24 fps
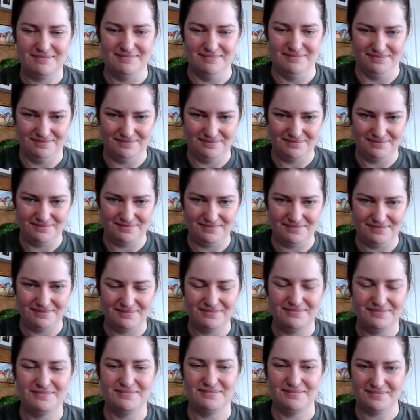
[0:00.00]

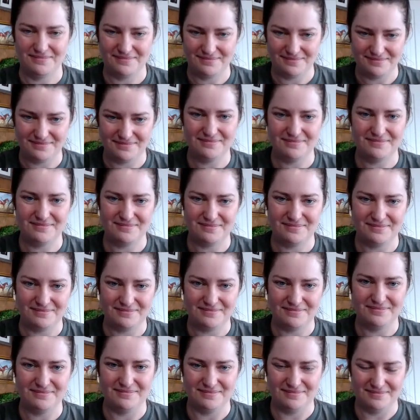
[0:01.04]

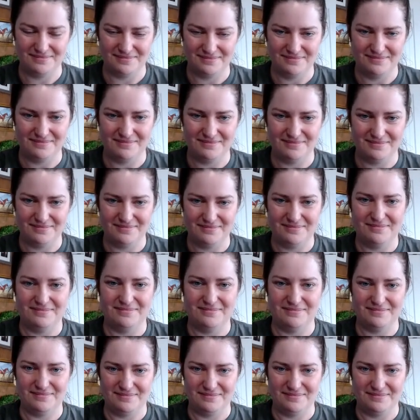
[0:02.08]
[no speech]